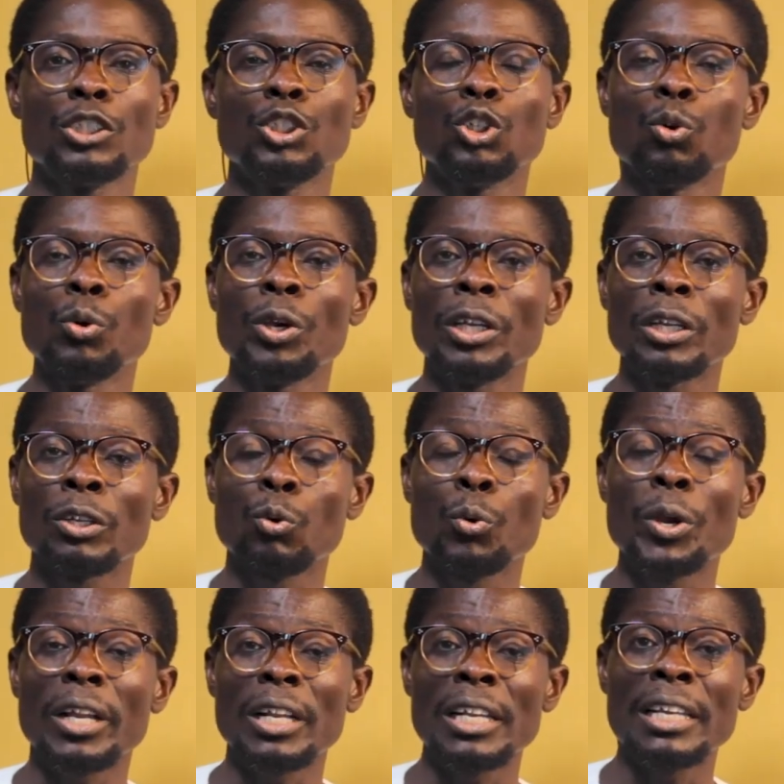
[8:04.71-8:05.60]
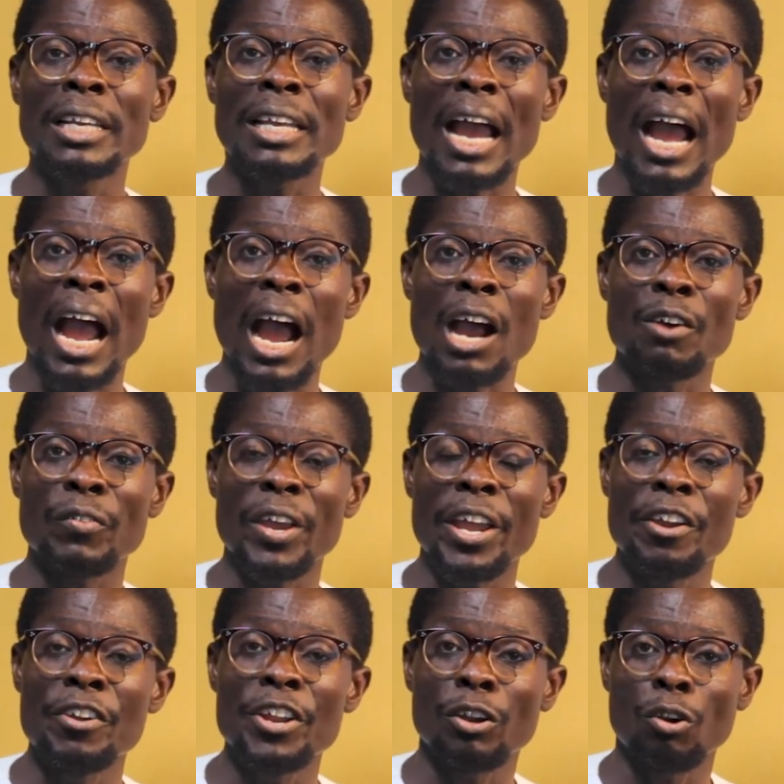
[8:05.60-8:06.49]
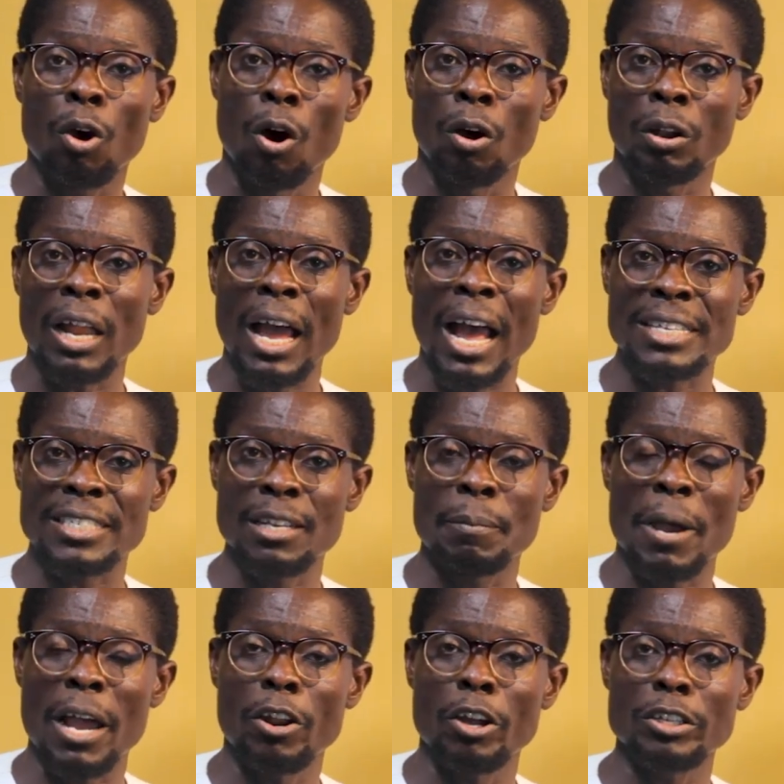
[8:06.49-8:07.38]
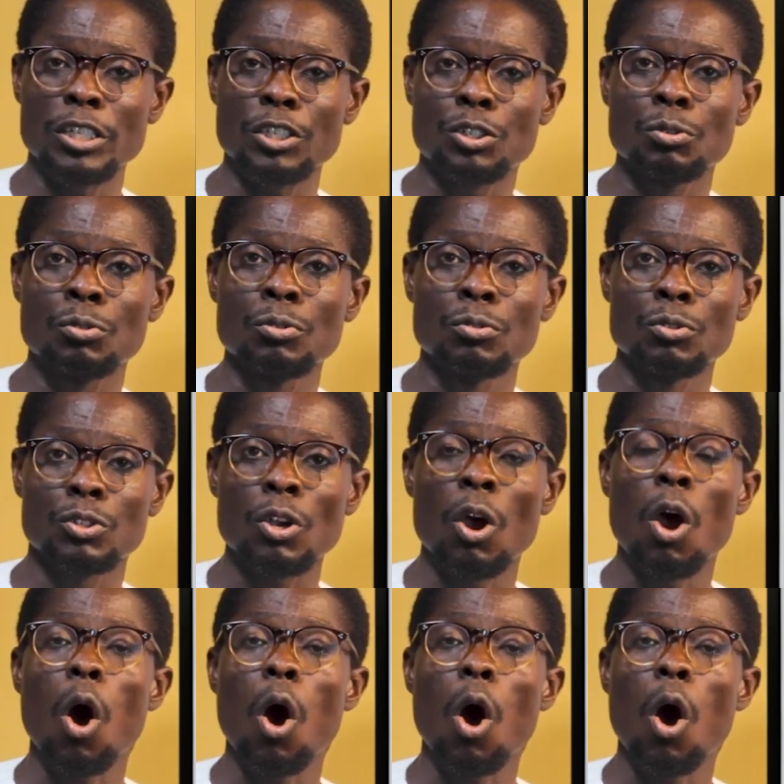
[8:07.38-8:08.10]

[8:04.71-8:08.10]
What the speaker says: you will quickly have a recall as a biology student